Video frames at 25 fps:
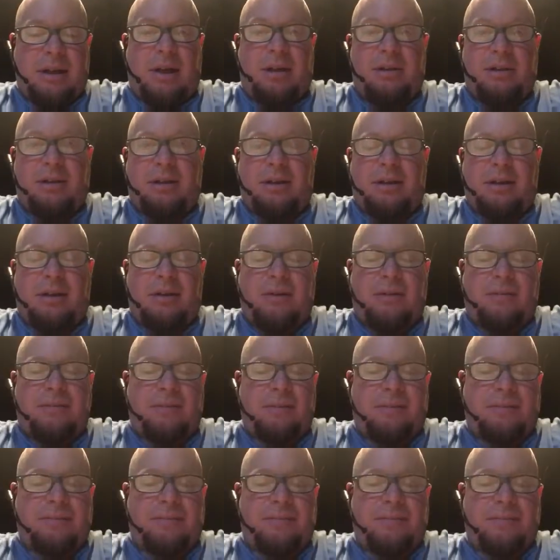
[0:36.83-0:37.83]
I'll start
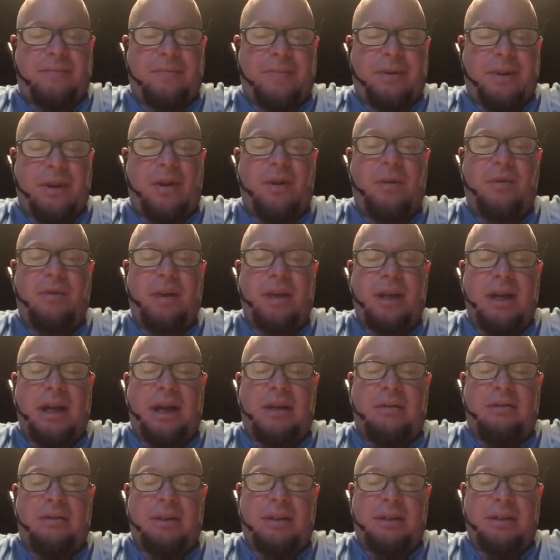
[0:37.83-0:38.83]
over. O oh,
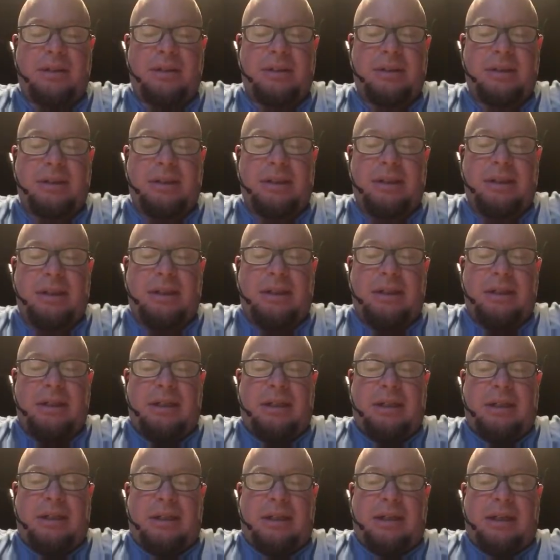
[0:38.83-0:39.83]
Yahweh,
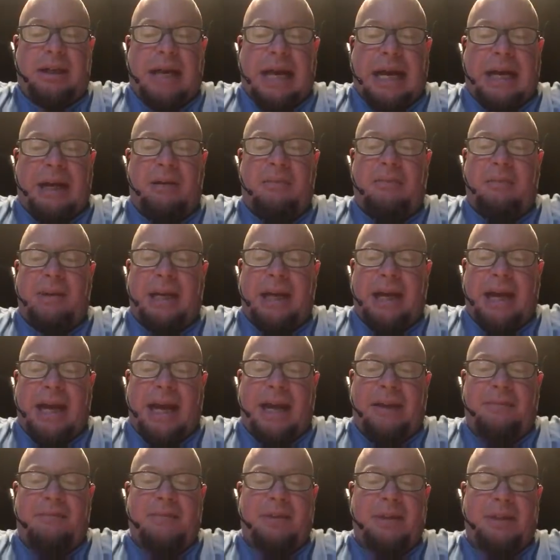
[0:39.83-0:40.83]
how my
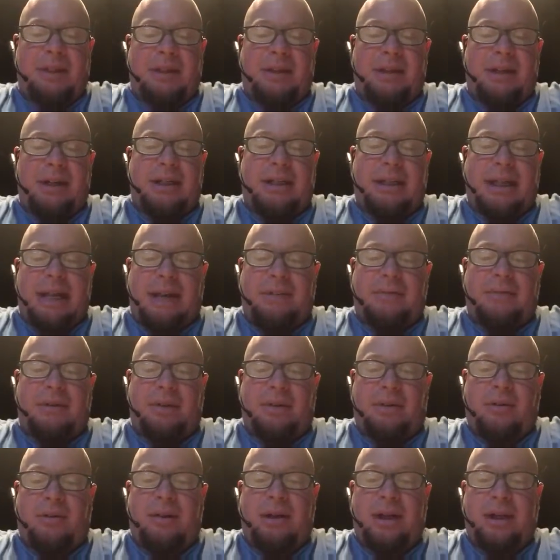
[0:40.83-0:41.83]
adversaries have
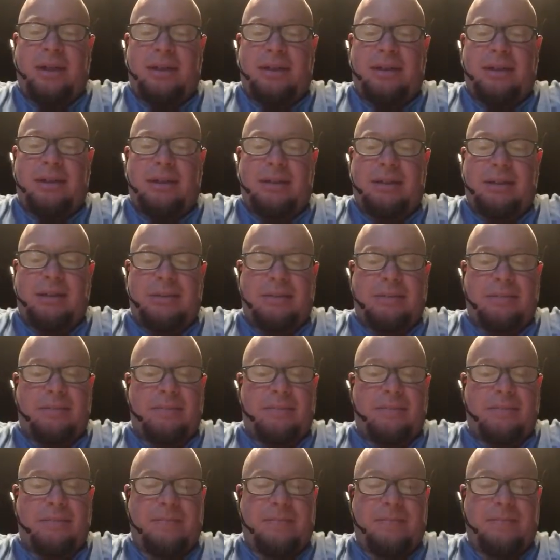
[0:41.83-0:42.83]
increased.
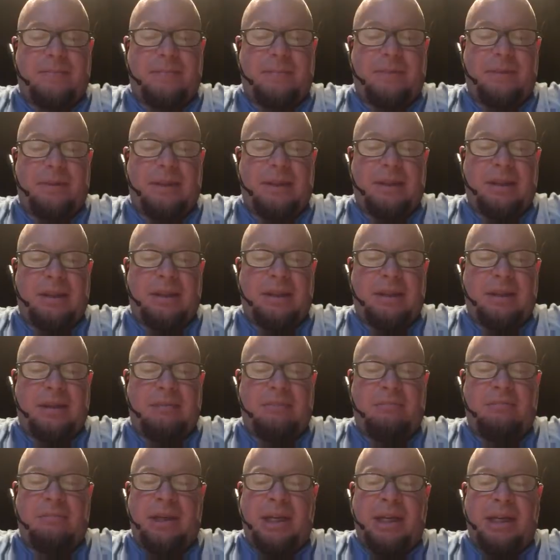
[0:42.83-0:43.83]

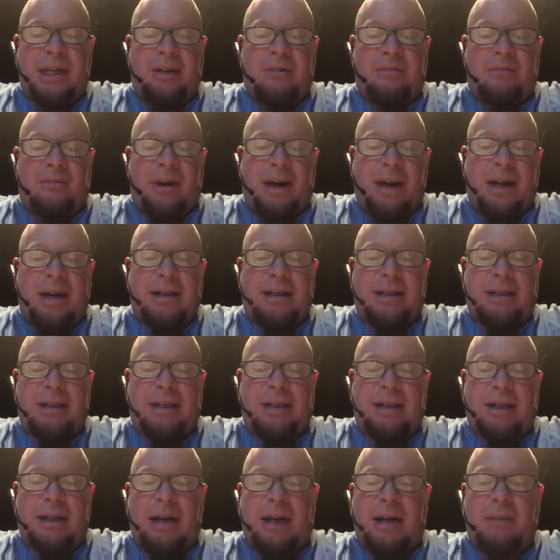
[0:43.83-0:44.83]
Many
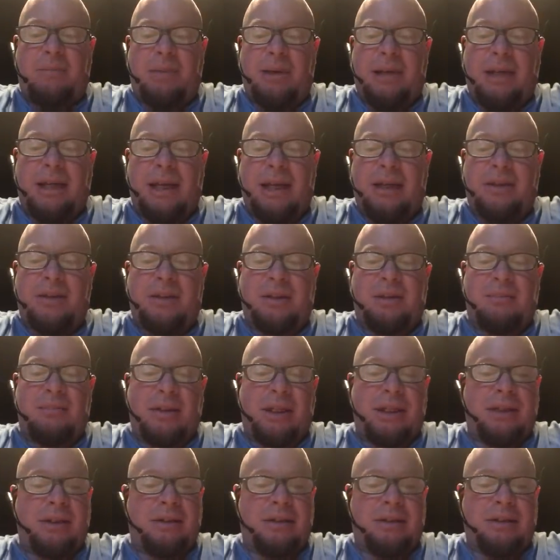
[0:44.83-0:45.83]
rising up against
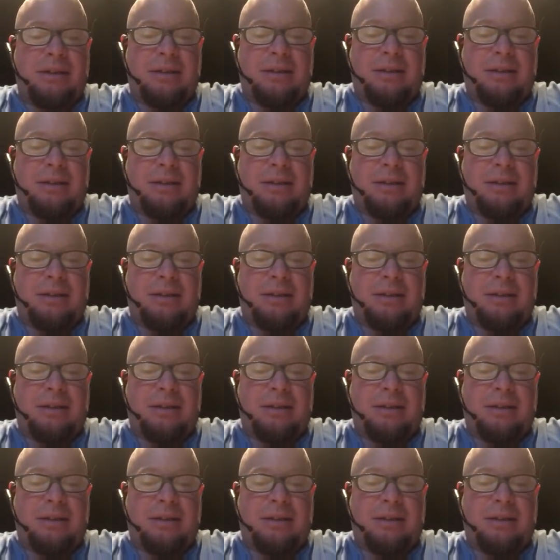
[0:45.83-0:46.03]
me.